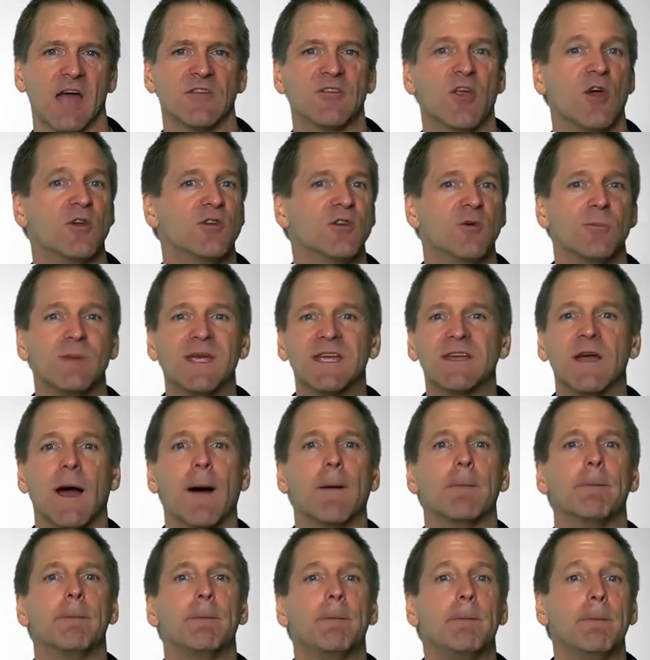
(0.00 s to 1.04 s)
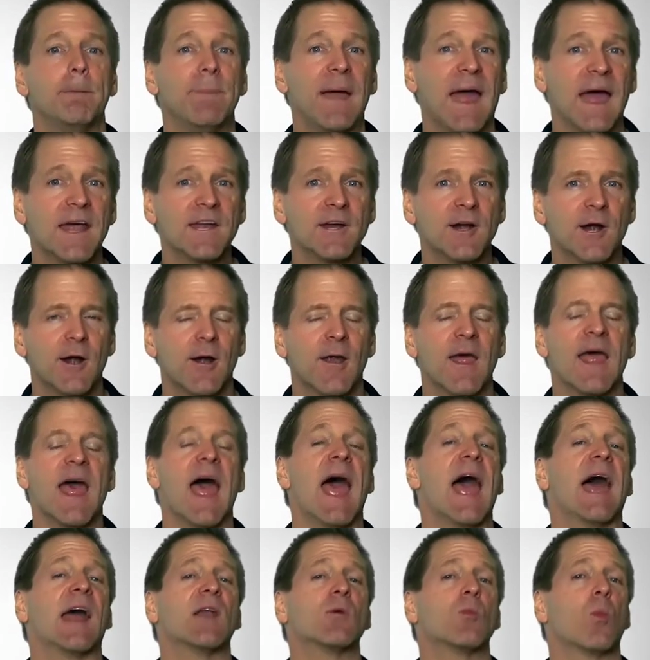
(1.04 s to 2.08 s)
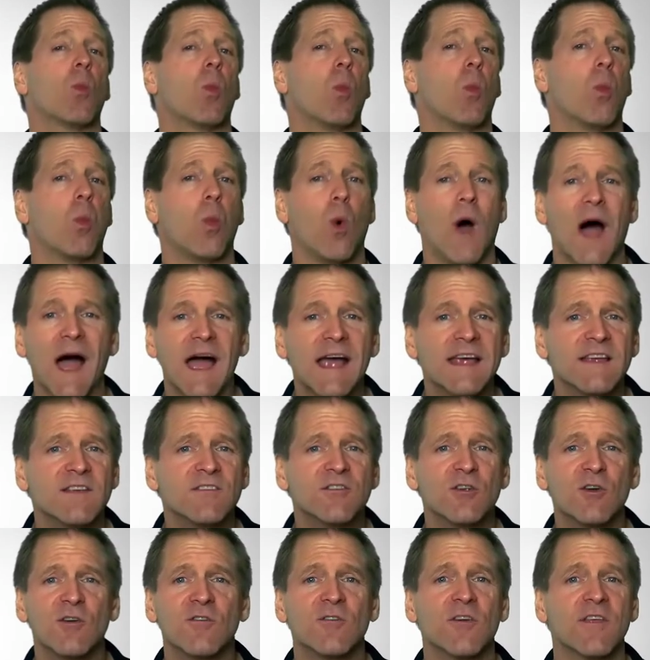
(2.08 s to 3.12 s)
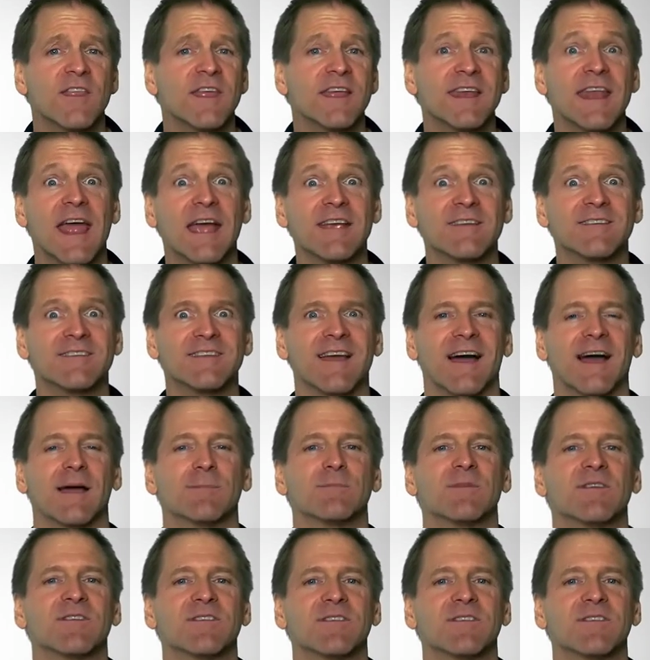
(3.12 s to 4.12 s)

So you become better and wiser for the next time